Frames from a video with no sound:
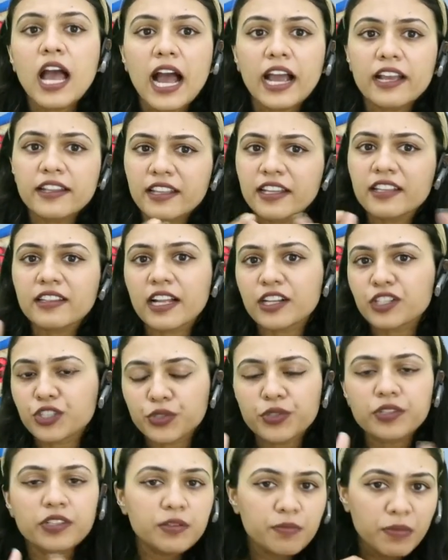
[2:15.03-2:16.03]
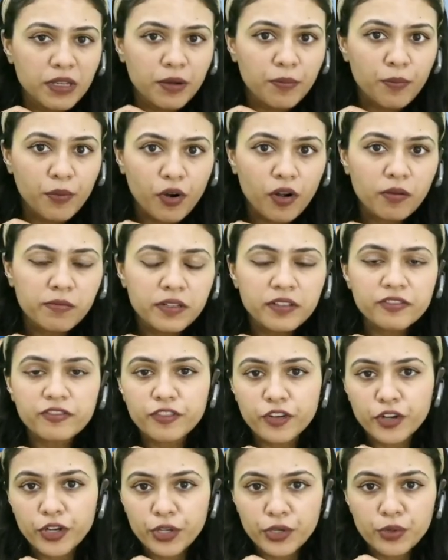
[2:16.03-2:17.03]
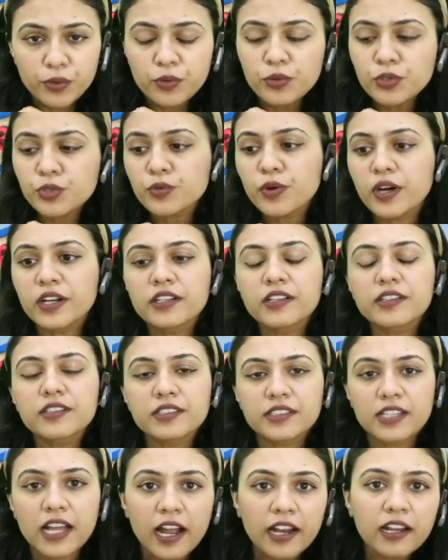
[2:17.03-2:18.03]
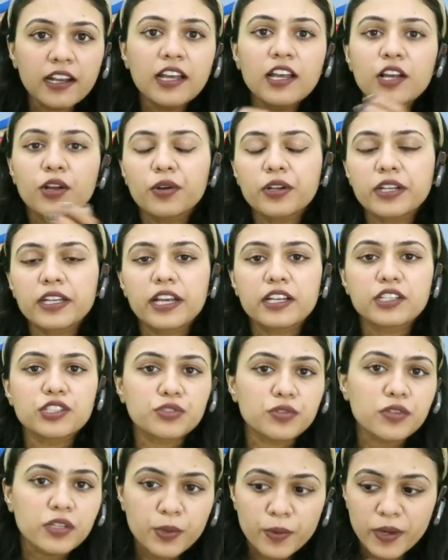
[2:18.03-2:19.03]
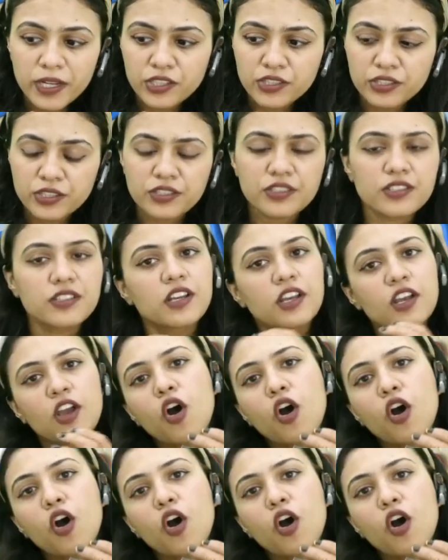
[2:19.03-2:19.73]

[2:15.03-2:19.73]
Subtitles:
I think that shouldn't be a problem for you to understand contextual questions.